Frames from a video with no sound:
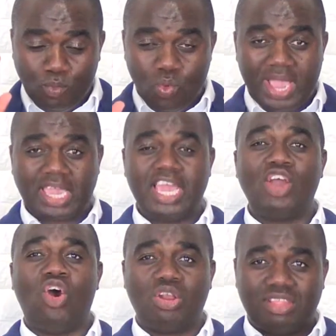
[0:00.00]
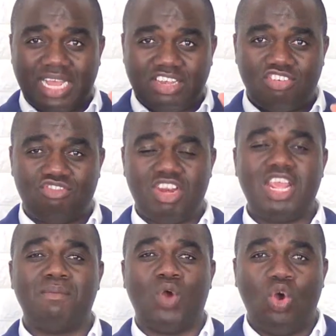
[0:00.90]
working on that
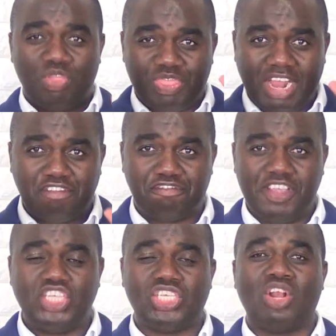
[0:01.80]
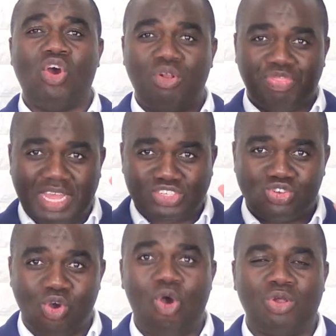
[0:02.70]
dream, on that vision, on
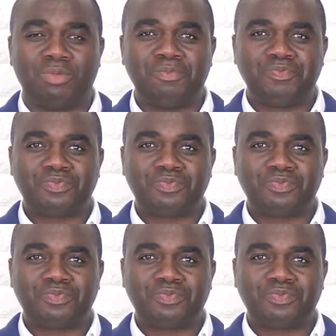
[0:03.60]
that goal,